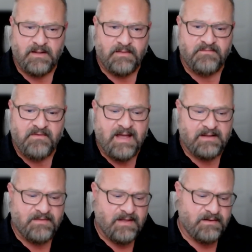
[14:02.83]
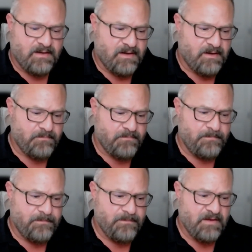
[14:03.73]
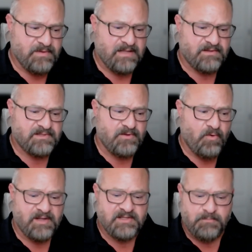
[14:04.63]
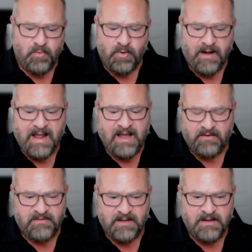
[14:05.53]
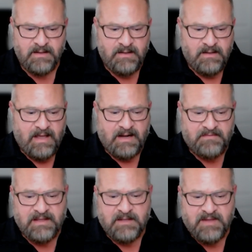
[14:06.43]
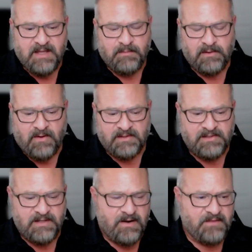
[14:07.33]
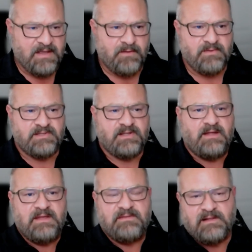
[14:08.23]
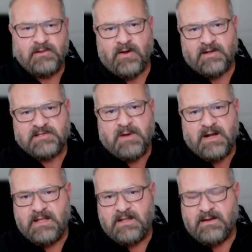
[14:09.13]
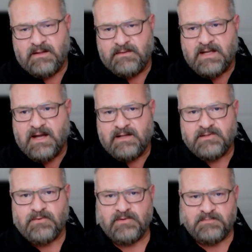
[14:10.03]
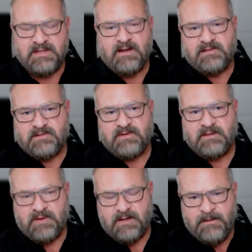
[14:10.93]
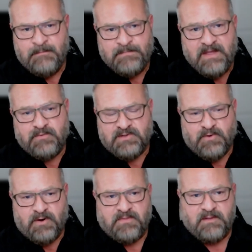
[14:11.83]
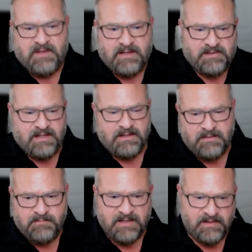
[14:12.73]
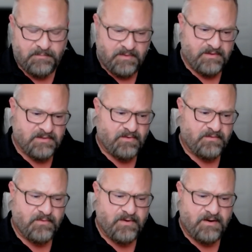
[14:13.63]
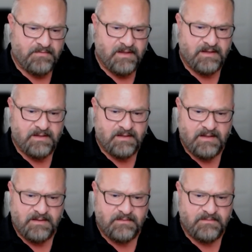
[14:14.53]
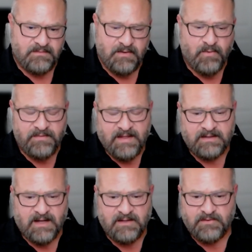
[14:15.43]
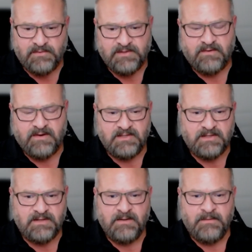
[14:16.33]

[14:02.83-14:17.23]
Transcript: on the fact that um, they would get so much more out of it. And I think it became a loss leader. I think it was, I think they lost money on the consoles because of it, but it was worth it because they, they picked up on the software, I think, and, and they won that console generation.